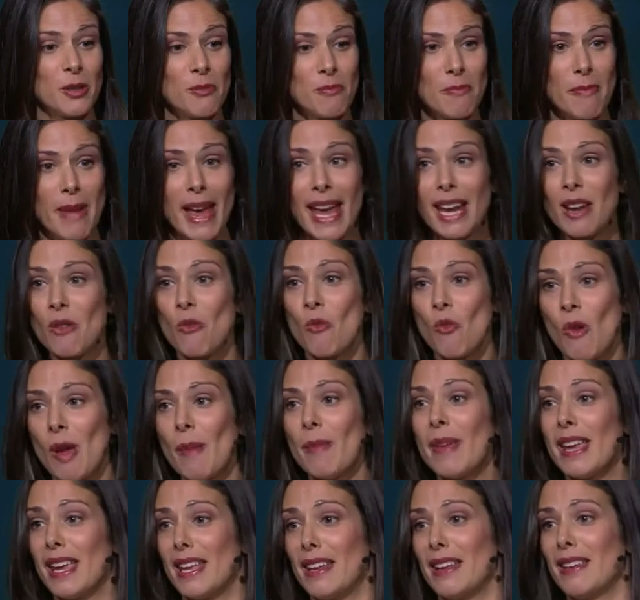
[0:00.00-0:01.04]
men and
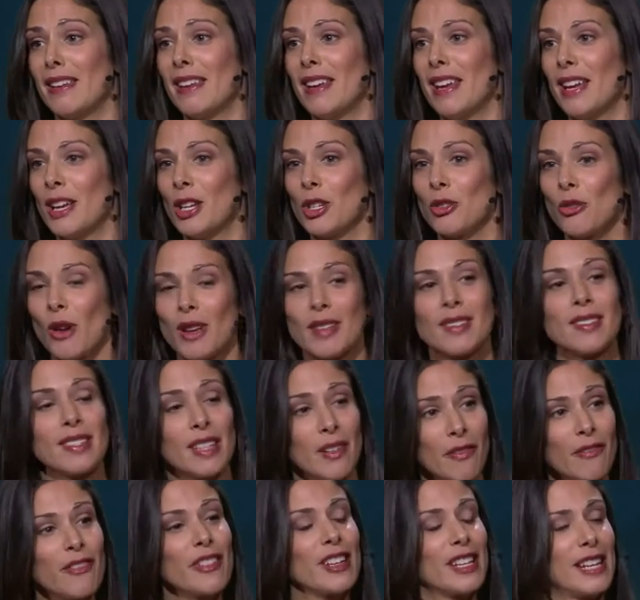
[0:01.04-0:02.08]
women trust
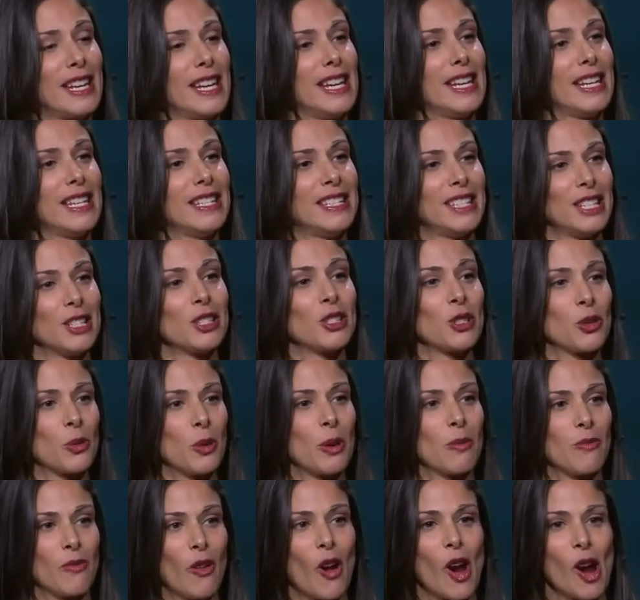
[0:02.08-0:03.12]
differently in digital
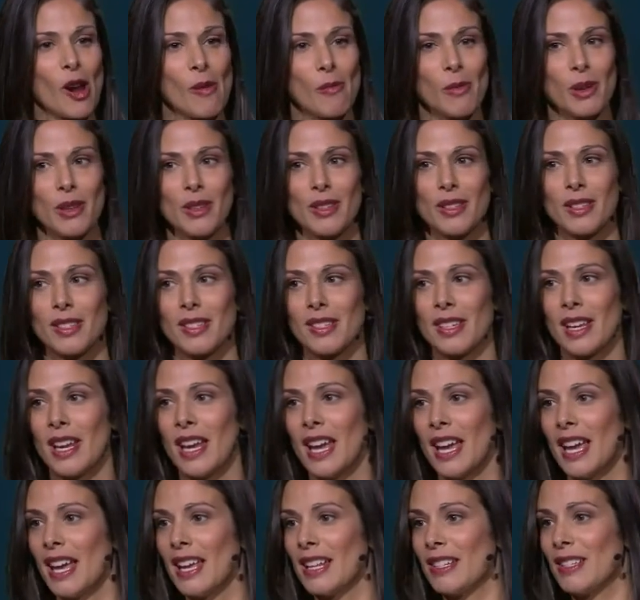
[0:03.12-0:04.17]
environments?
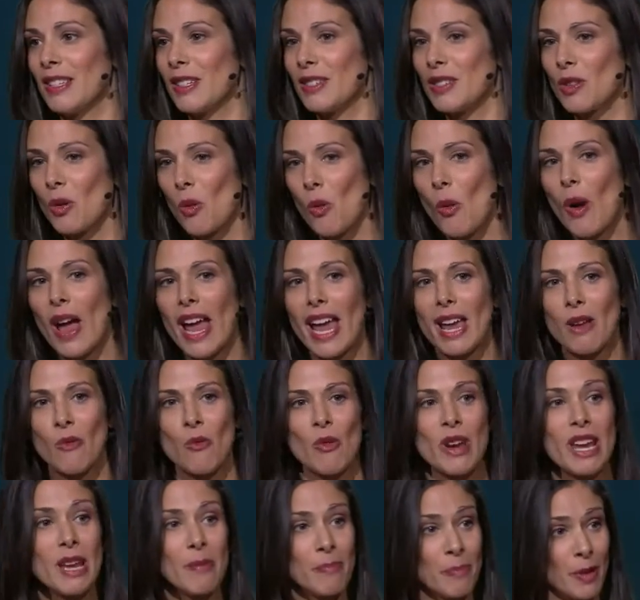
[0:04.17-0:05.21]
Does the way
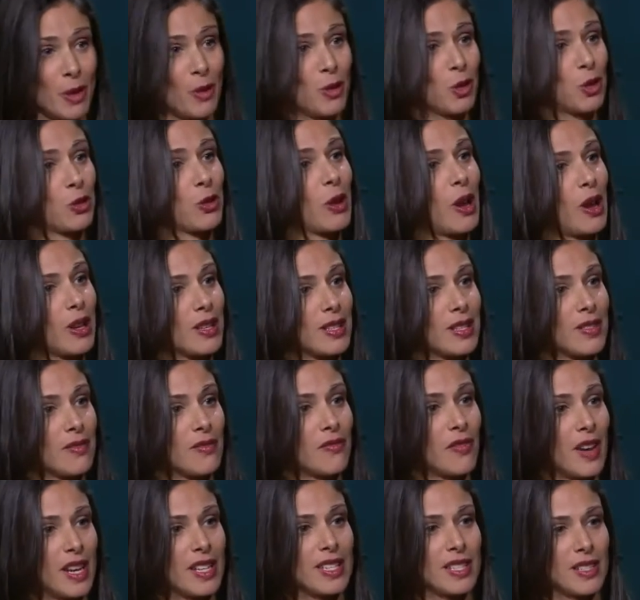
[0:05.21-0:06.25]
we build trust
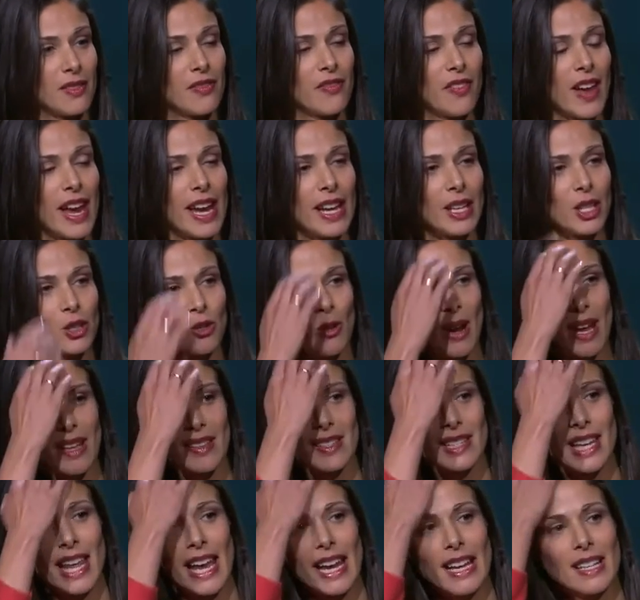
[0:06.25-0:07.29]
face-to-face
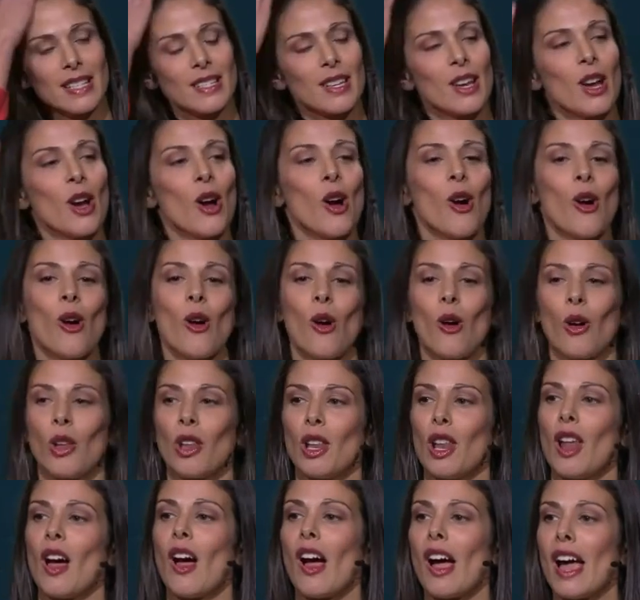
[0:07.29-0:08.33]
translate
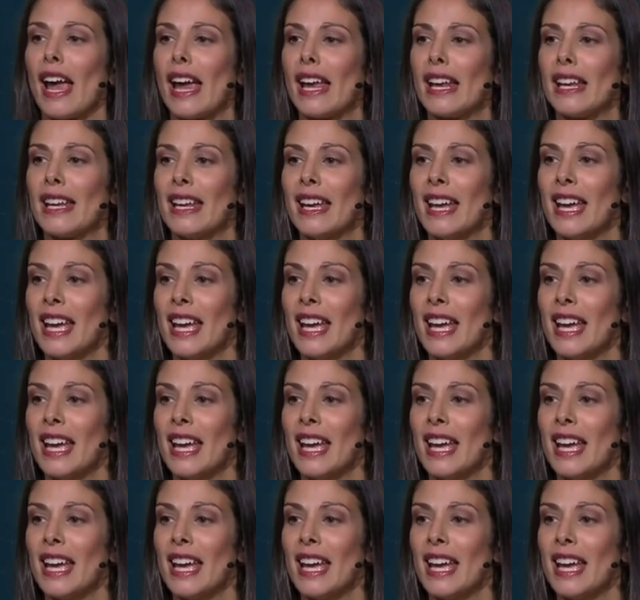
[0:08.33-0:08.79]
online?